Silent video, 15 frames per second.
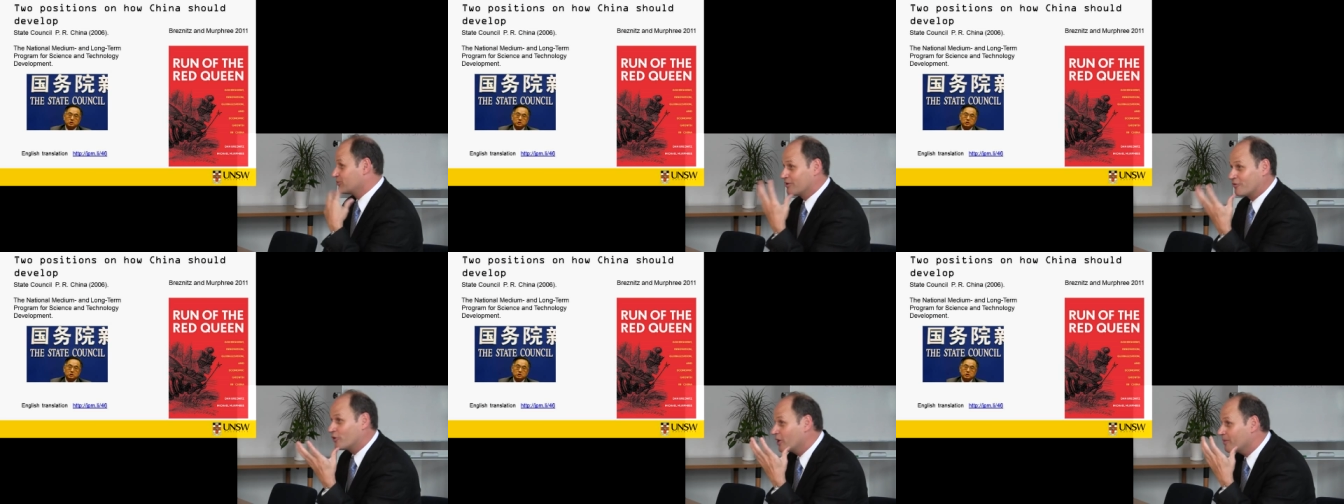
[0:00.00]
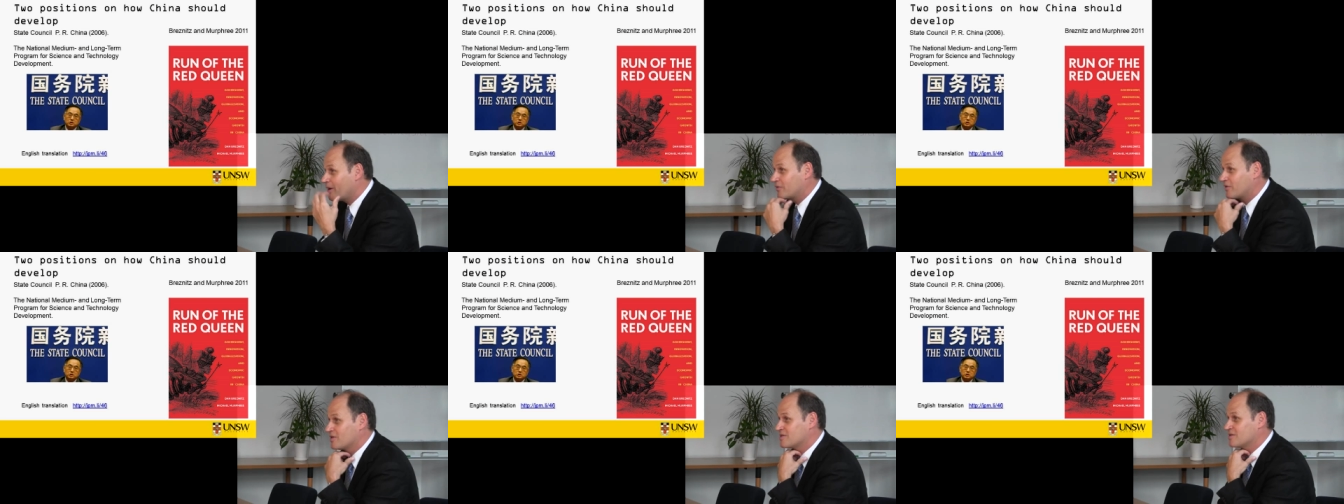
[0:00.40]
you would have heard
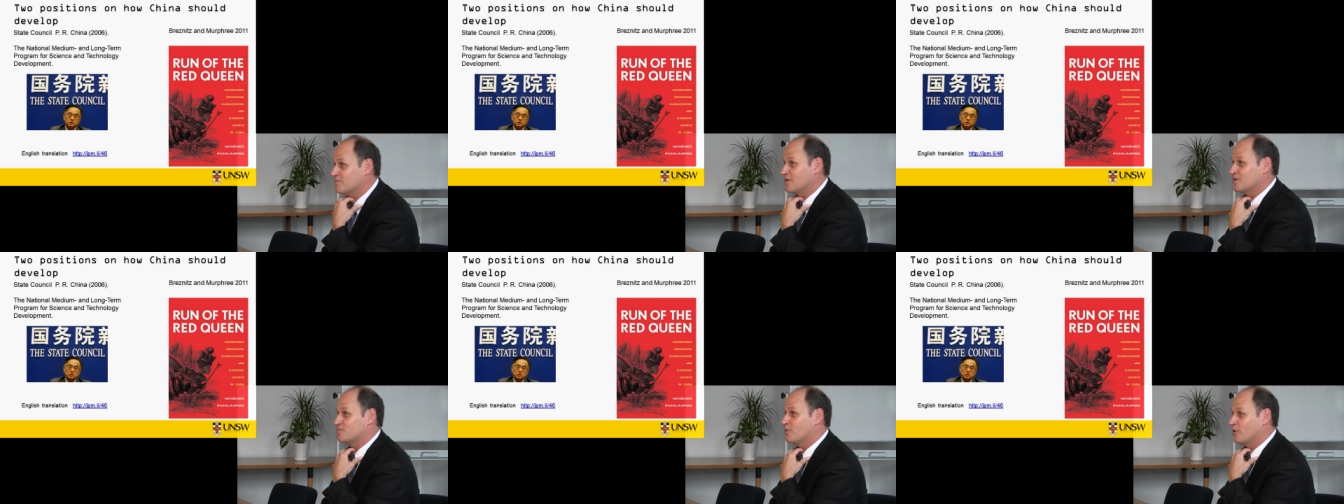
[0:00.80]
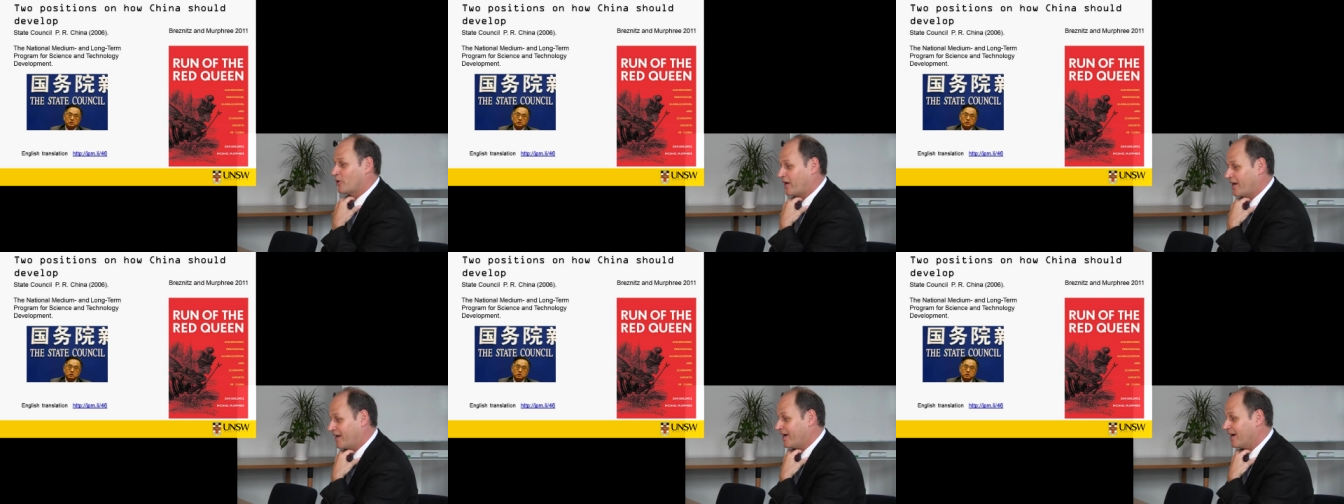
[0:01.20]
about this
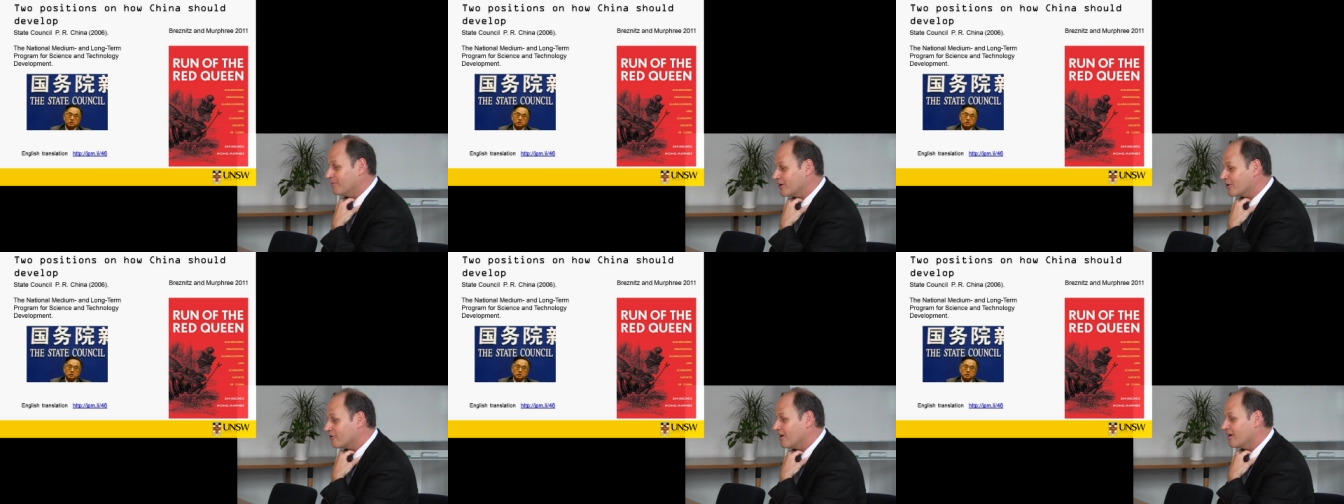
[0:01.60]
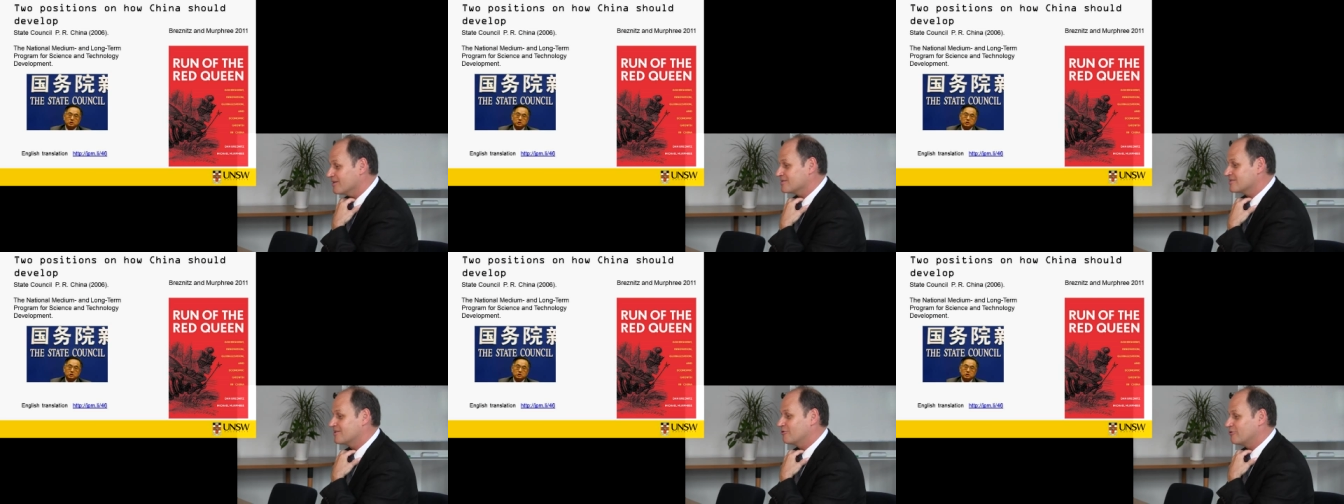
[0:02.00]
book I come
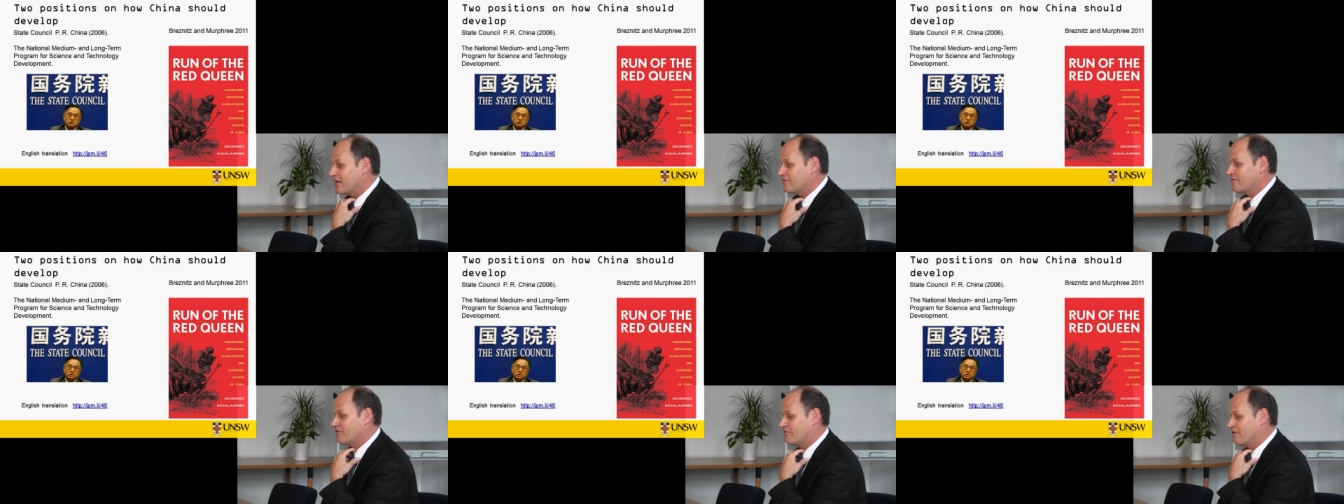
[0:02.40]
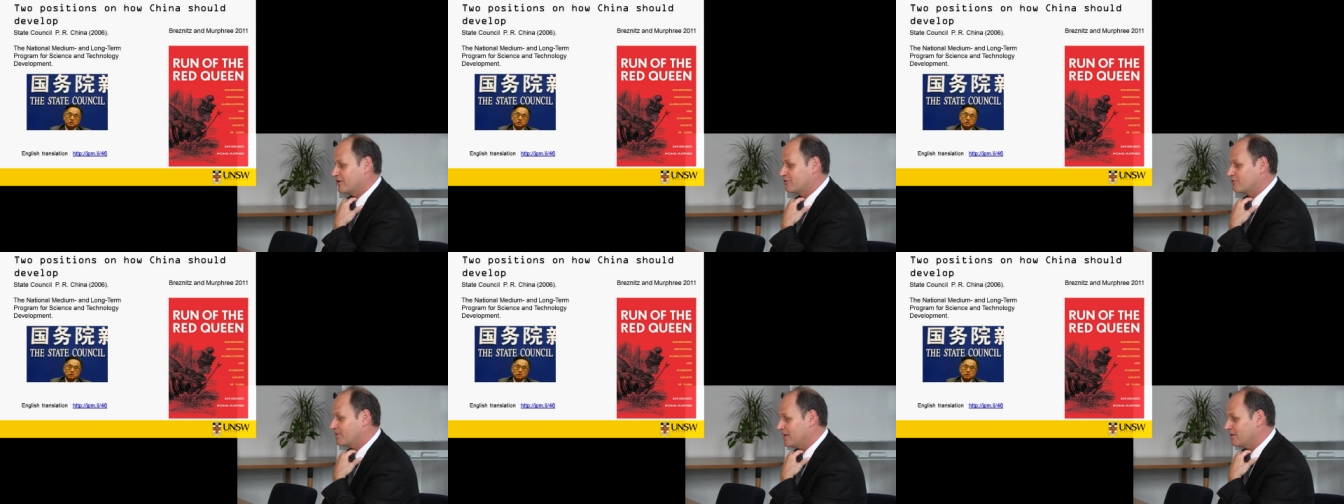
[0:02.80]
across, The Run of the
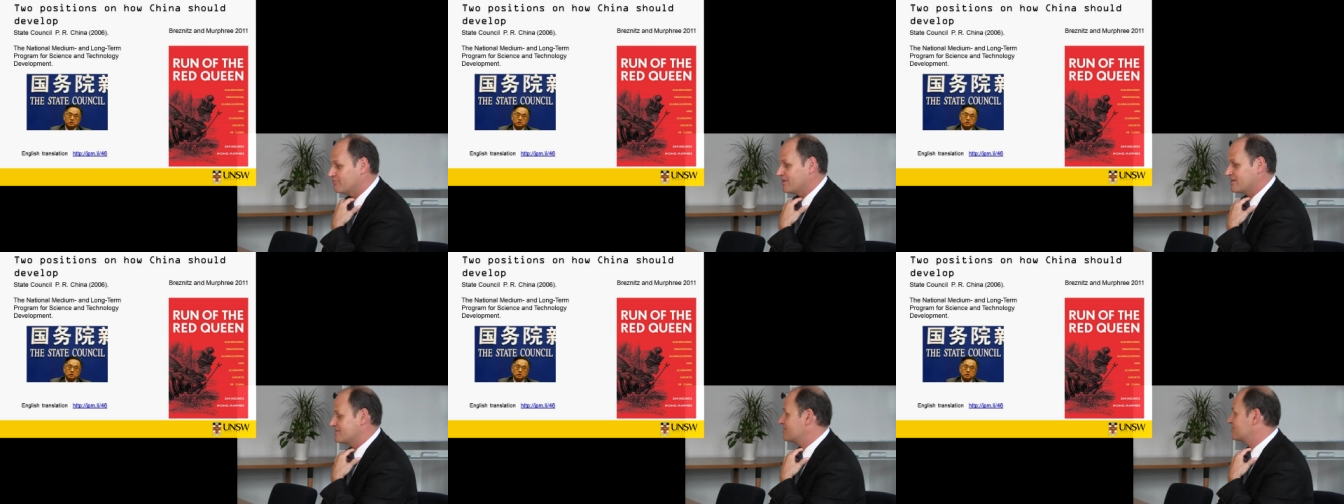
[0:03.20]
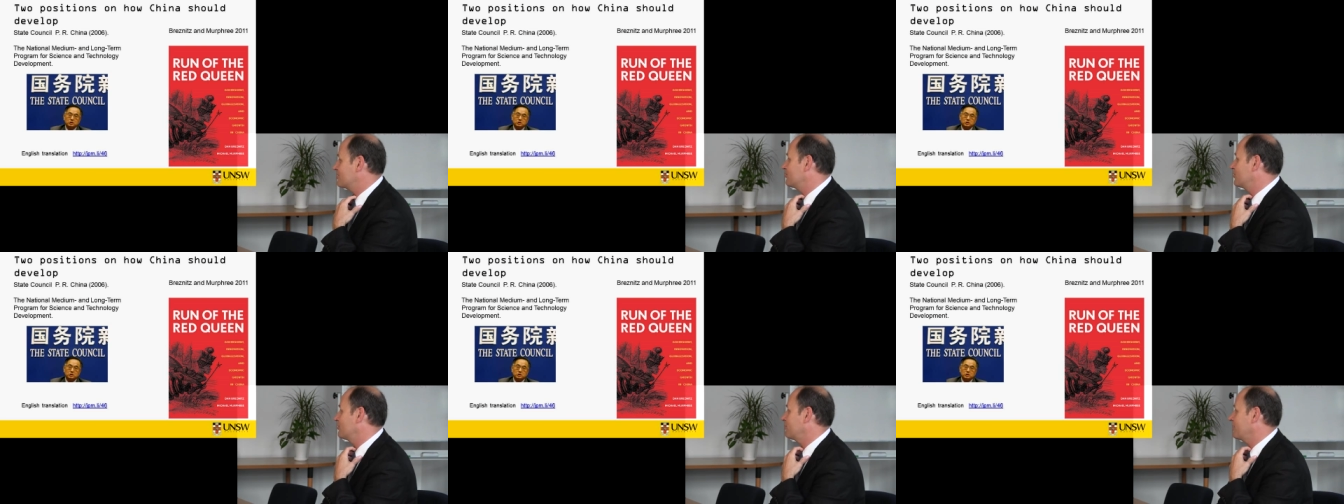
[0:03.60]
Red Queen,
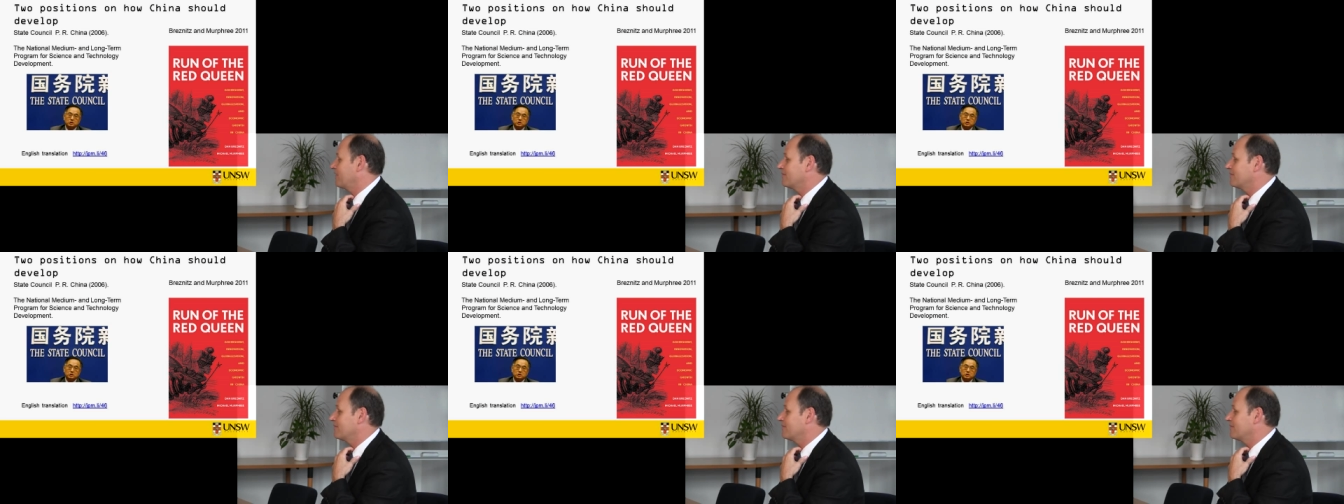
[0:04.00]
Breznitz and